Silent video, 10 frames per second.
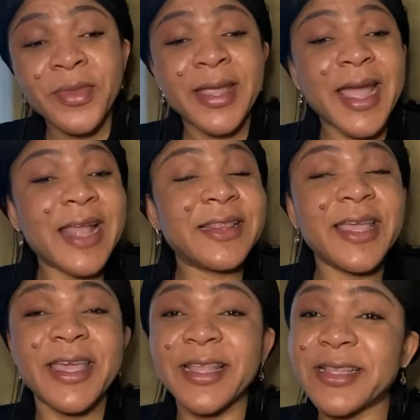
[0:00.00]

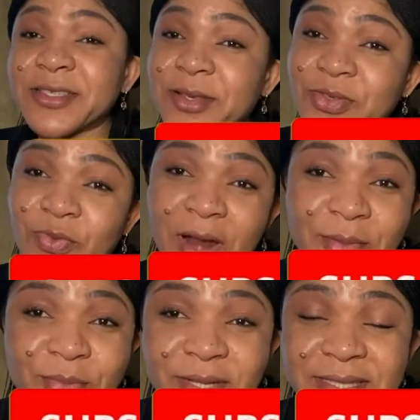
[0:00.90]
kindly hit the
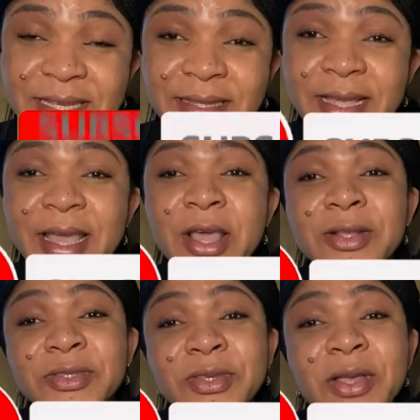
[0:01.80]
subscribe button,
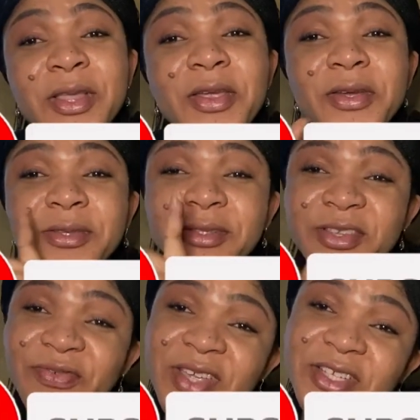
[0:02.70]
turn on your
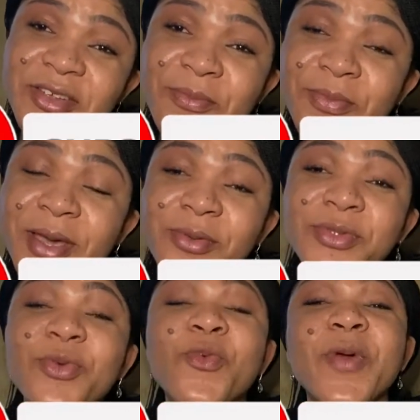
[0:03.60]
notification bell
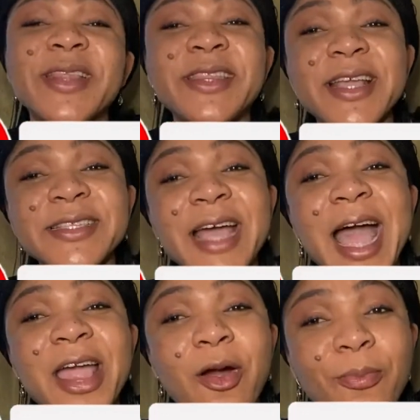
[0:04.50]
so when next
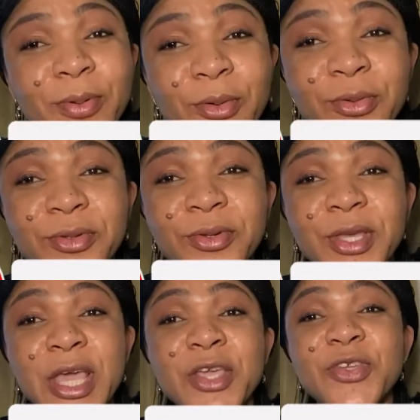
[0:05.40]
I upload,
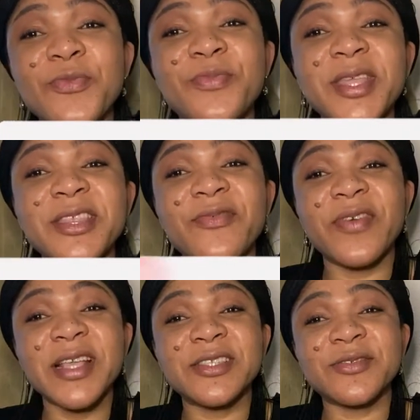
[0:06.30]
you'll be the
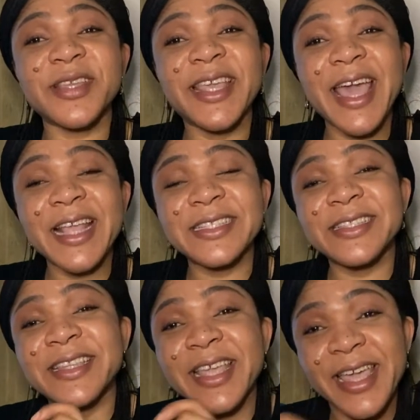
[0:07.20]
first to get
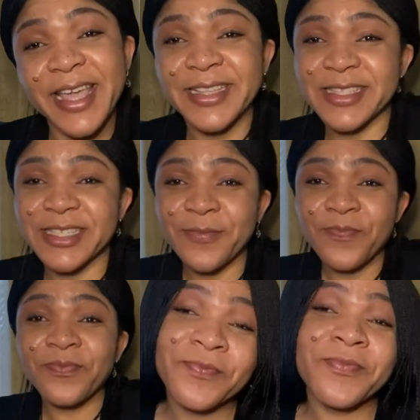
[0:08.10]
the hints.
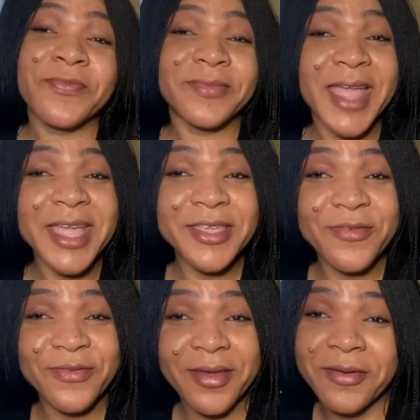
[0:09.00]
Thank you
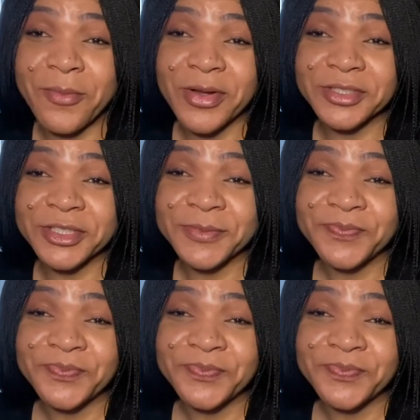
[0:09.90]
very much.